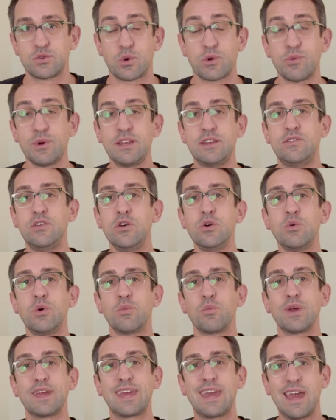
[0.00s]
What do we do
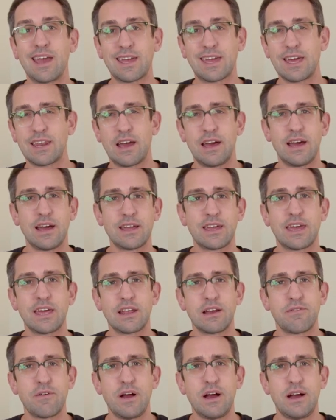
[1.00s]
when we can't get
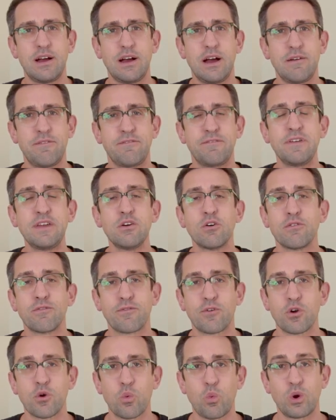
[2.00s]
a feel
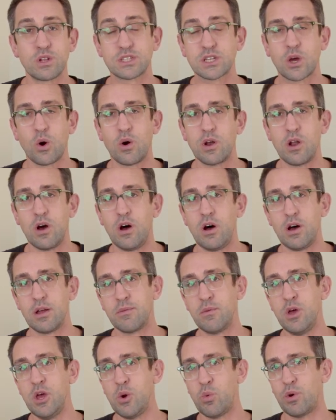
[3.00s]
for what's going
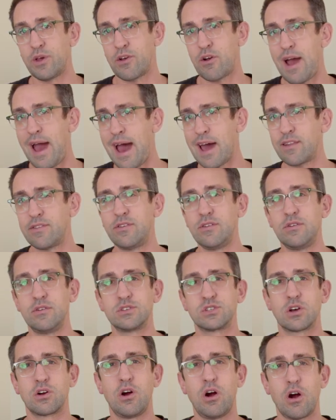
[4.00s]
on with our
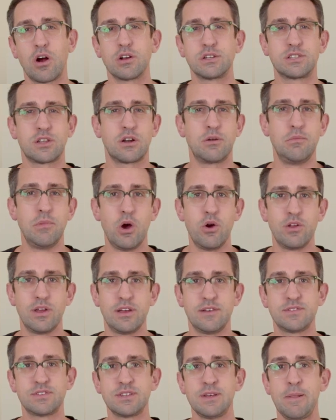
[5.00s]
attitudes, our hearts, and our
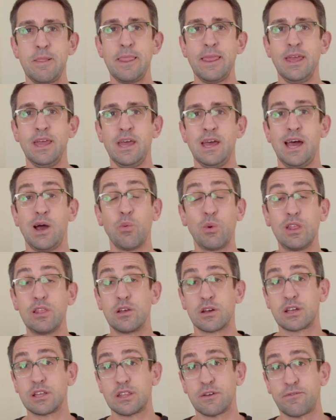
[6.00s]
motives? We
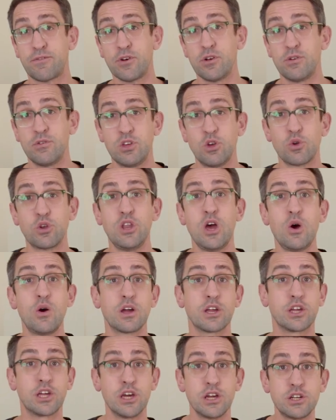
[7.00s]
look at the fruit. You'll know
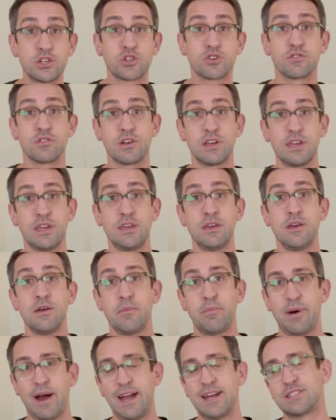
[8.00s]
a good tree
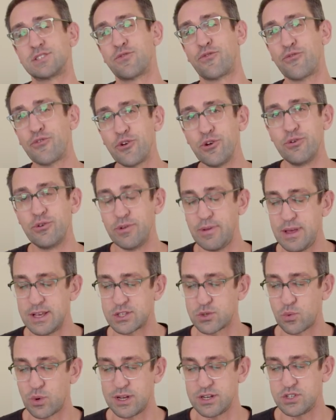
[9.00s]
by its fruit
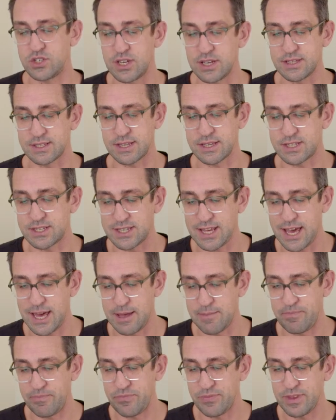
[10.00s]
is what Jesus said.